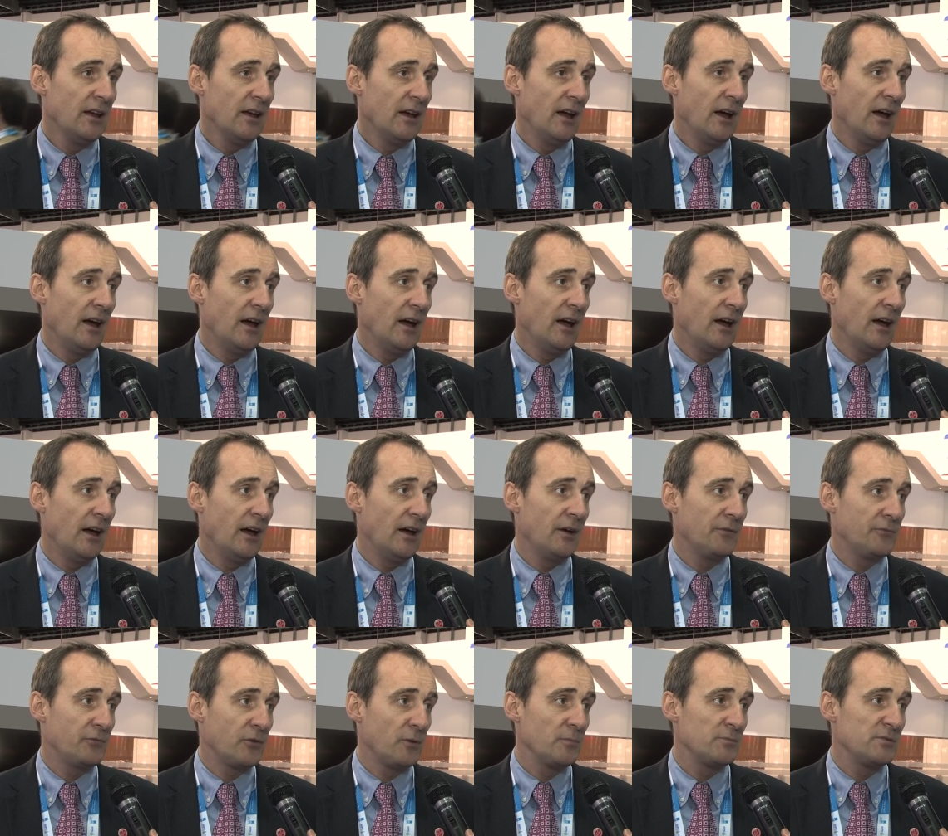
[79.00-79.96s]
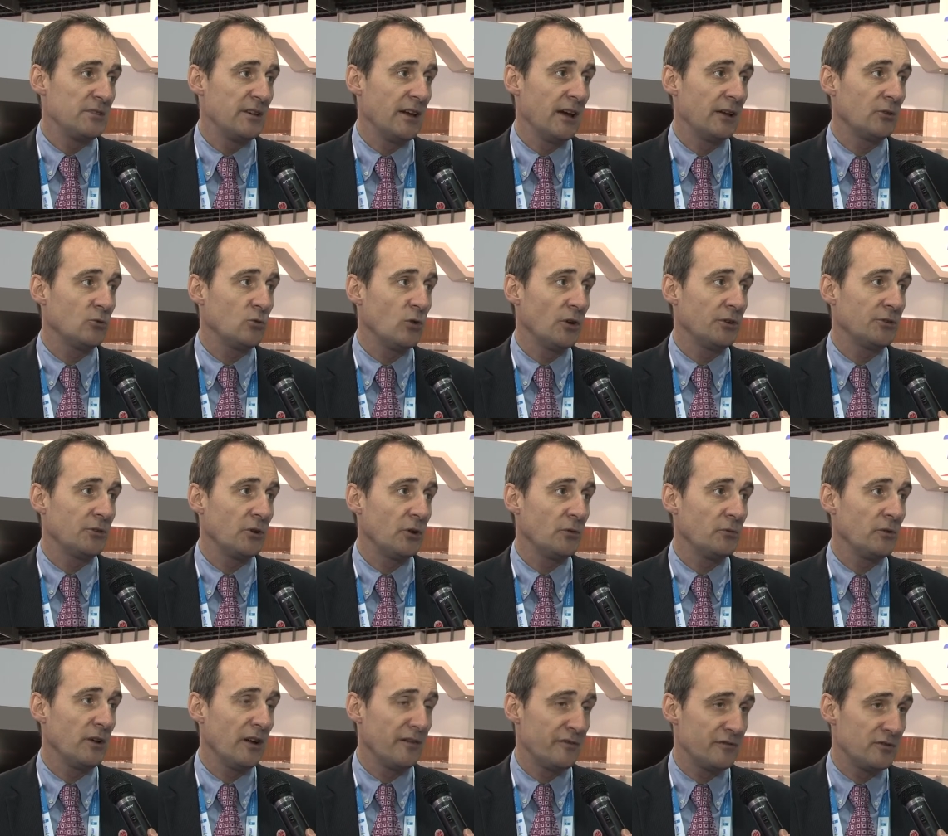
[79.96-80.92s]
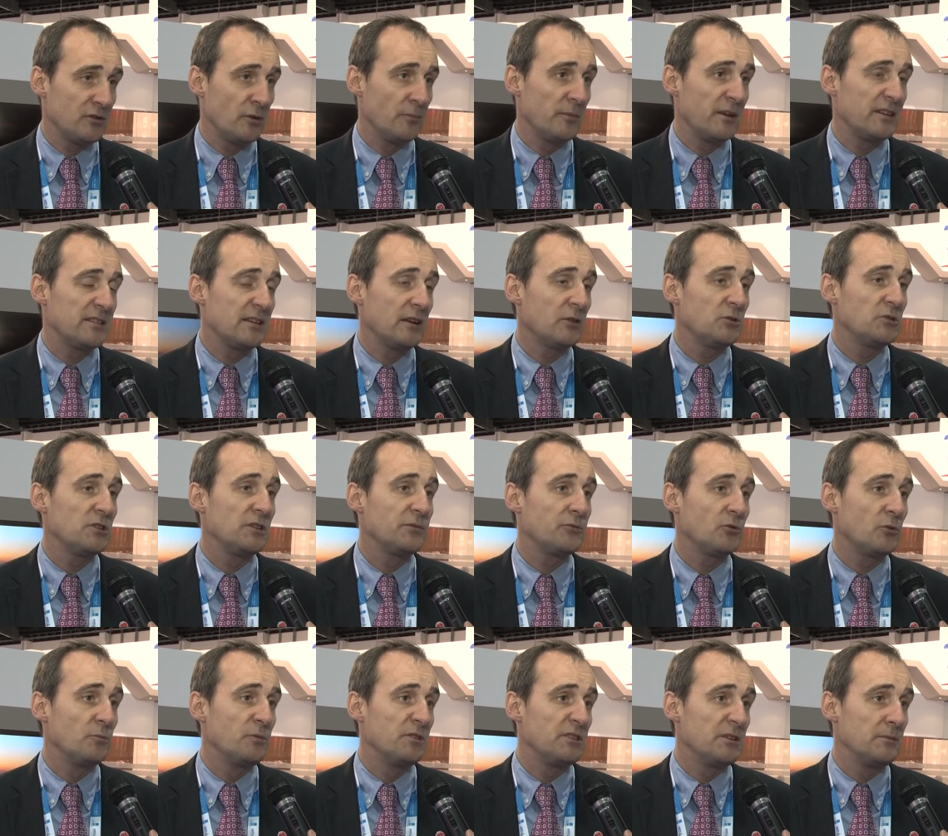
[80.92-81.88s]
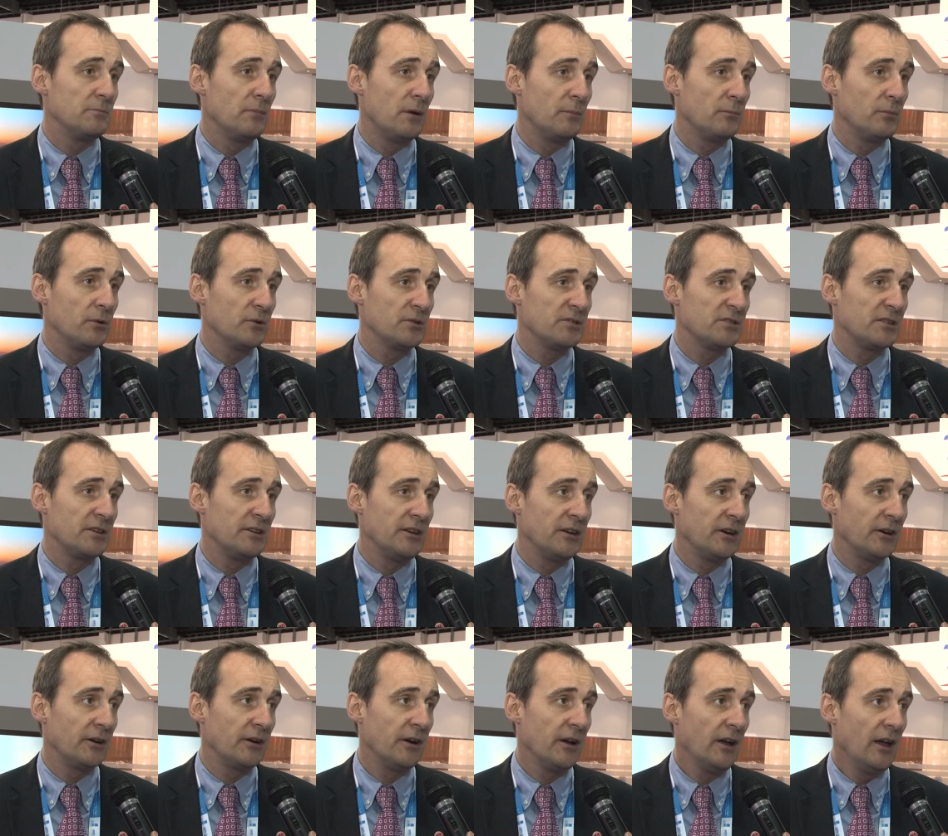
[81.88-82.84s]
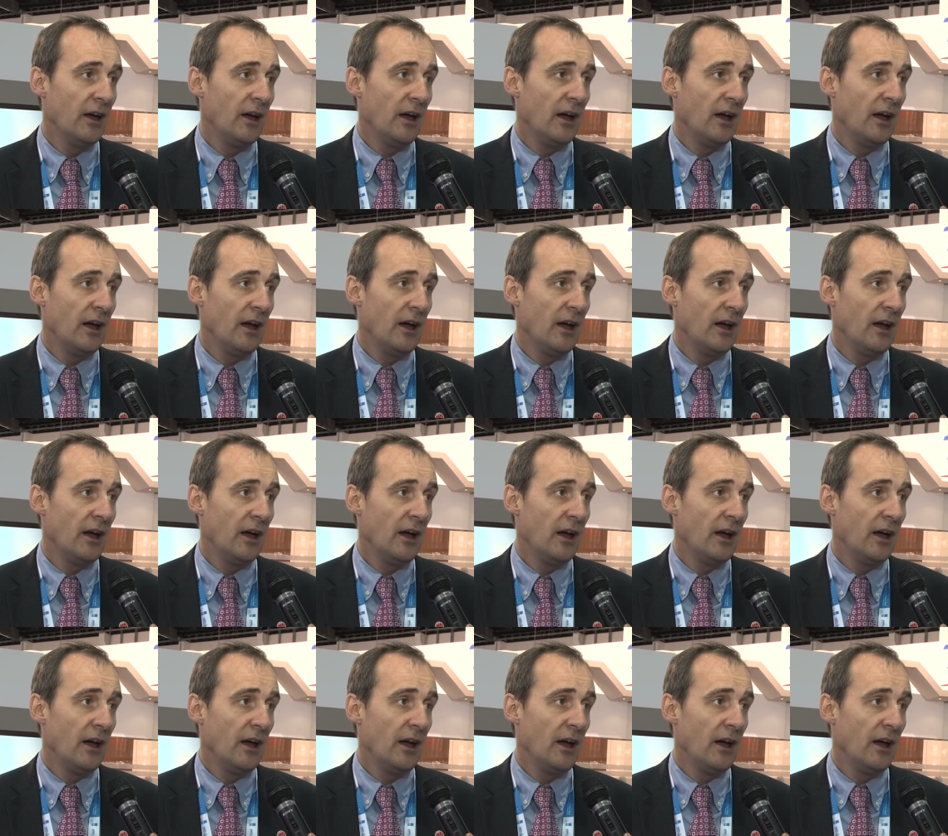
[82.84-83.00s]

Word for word: Uh, from the headquarters. We have some executive committee members here.